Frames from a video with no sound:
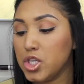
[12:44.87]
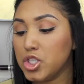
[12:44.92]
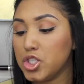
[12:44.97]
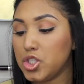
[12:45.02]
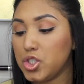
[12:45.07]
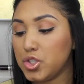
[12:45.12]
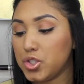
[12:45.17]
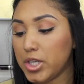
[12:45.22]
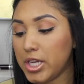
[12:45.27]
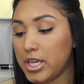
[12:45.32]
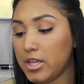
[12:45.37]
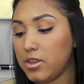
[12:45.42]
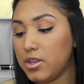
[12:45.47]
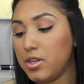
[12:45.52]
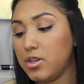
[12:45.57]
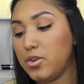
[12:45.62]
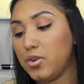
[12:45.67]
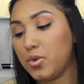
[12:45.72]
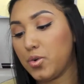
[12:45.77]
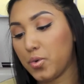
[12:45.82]

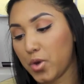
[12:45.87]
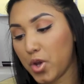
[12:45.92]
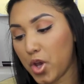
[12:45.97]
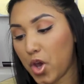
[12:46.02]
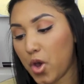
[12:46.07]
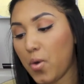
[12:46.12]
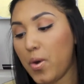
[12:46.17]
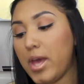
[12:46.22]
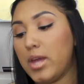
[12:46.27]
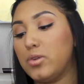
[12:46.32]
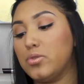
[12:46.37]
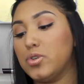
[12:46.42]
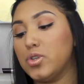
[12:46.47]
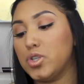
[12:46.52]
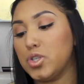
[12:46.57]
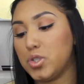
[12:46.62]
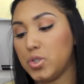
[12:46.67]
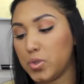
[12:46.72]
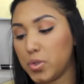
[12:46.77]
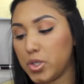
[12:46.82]
Strengthen, Grow, and
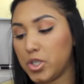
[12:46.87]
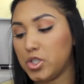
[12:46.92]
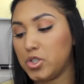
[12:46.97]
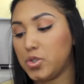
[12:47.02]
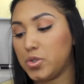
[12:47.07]
Restore